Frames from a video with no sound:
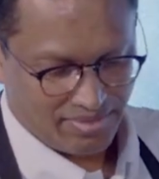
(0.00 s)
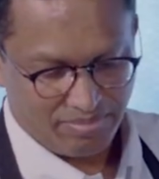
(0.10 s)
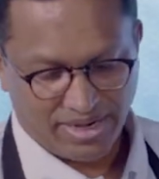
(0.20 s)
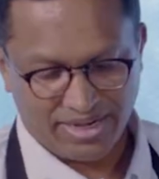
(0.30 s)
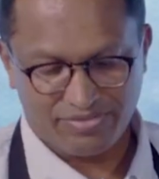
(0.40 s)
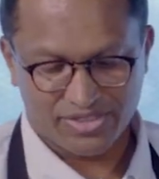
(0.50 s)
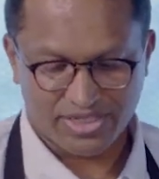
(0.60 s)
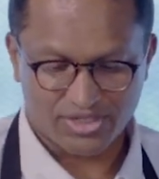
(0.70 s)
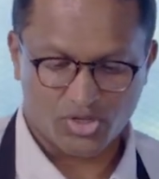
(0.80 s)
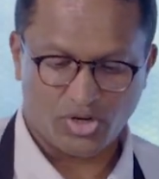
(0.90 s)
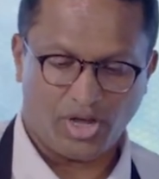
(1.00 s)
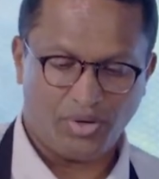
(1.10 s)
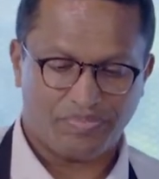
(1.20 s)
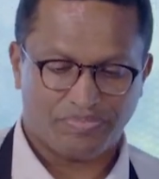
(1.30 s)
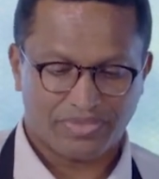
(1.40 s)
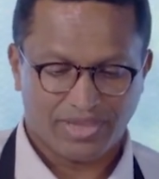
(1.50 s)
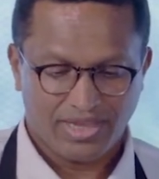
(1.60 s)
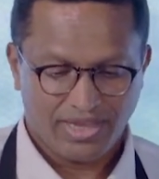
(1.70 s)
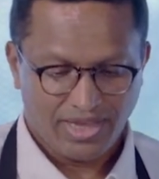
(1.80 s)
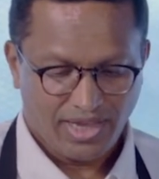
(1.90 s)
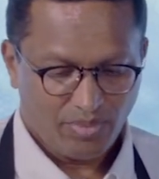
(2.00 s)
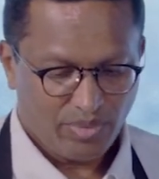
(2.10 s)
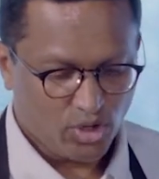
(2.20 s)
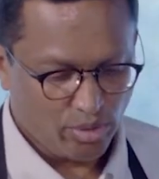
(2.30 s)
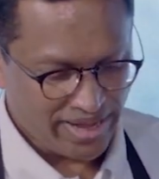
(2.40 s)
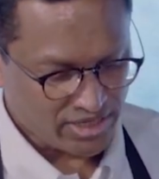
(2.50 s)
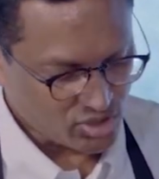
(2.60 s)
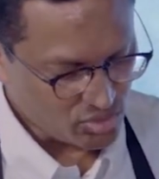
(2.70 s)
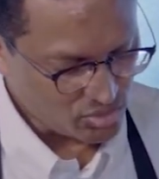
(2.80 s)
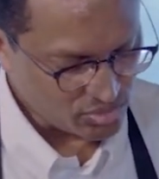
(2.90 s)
Magnificent. So now we go back to